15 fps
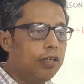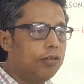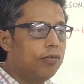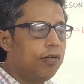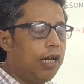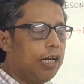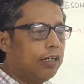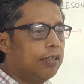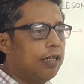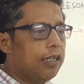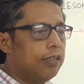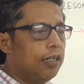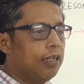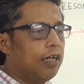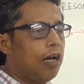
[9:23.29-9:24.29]
So next
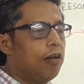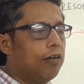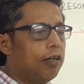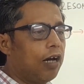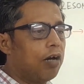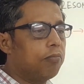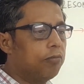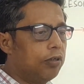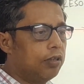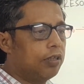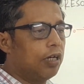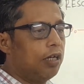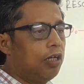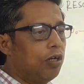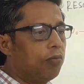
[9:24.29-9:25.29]
session I'll come
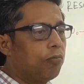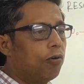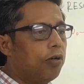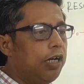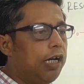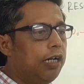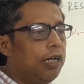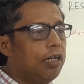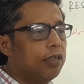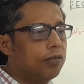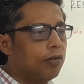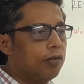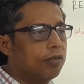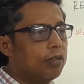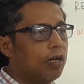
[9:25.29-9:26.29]
with the more
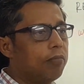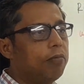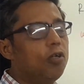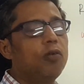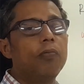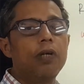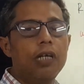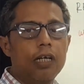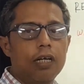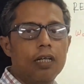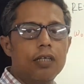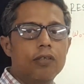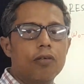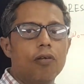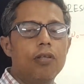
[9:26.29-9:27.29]
details on some
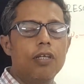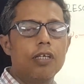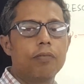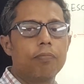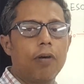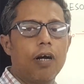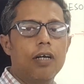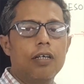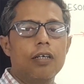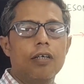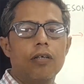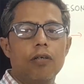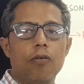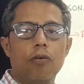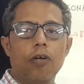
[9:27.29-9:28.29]
numericals on this part.
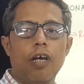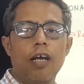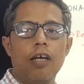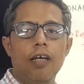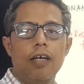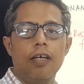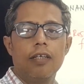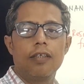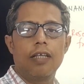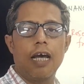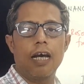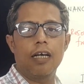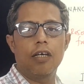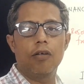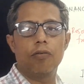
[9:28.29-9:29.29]
Okay,
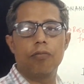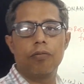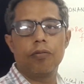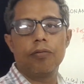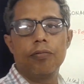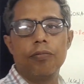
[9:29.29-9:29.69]
thank you.